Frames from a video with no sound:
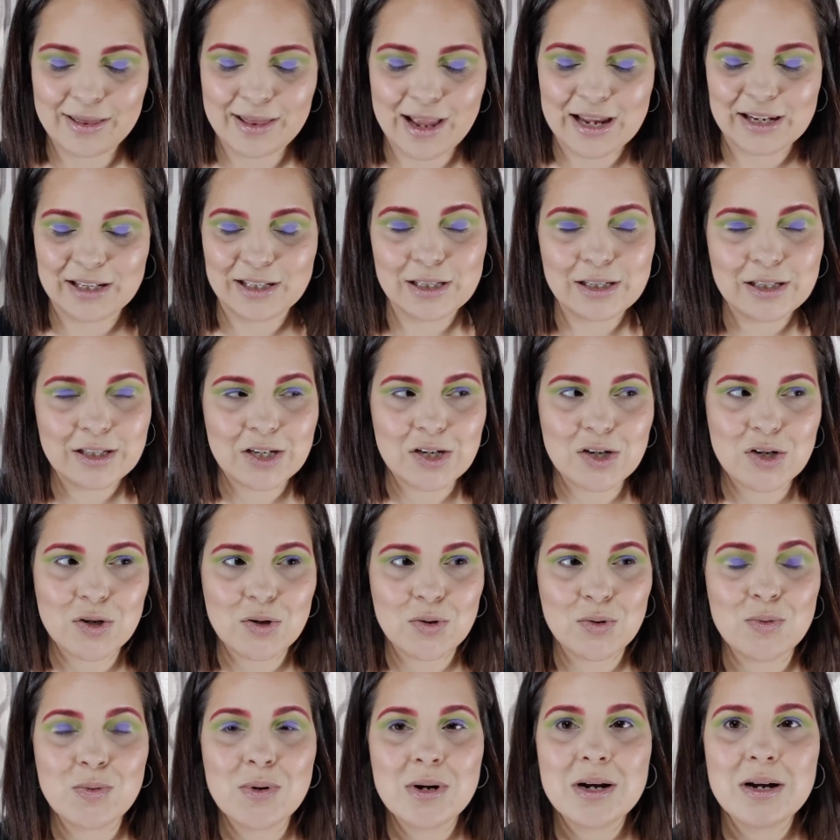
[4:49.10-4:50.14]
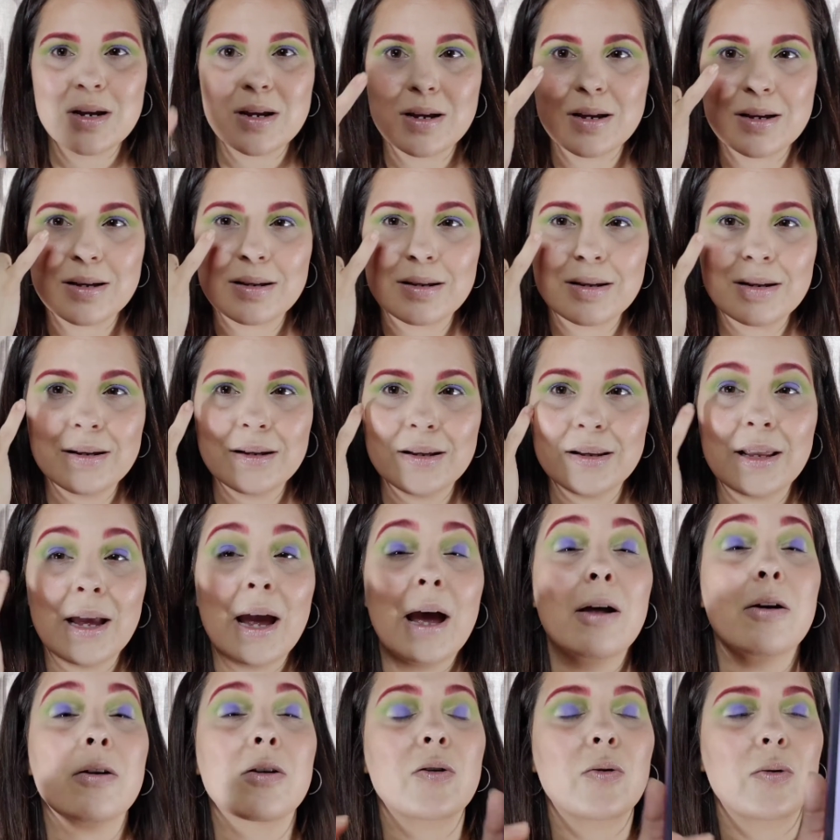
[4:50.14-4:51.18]
let's do the
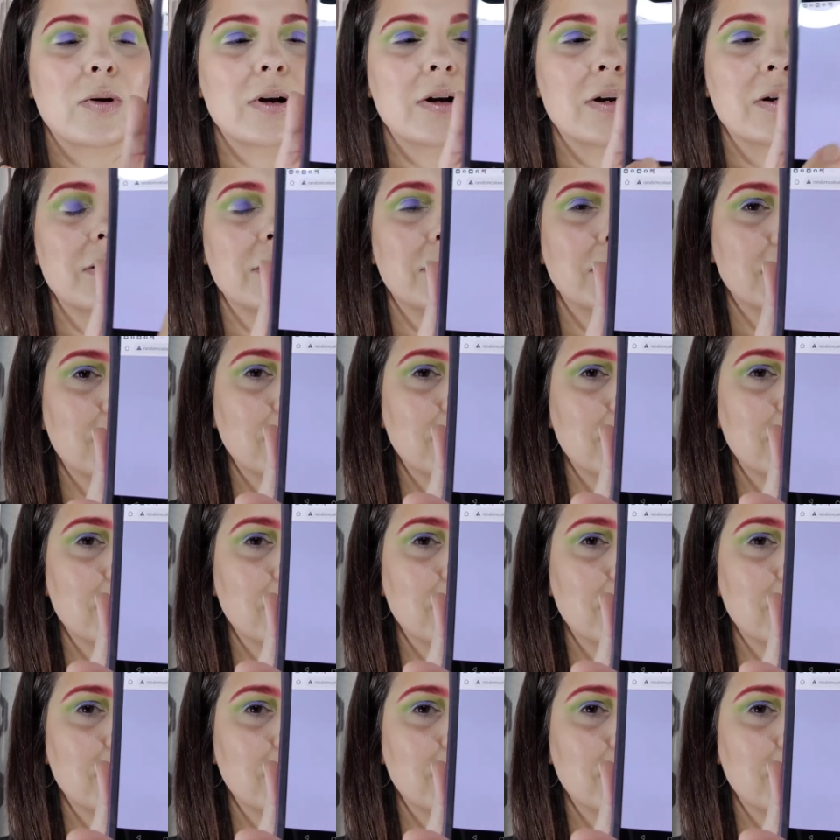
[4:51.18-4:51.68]
outer corner.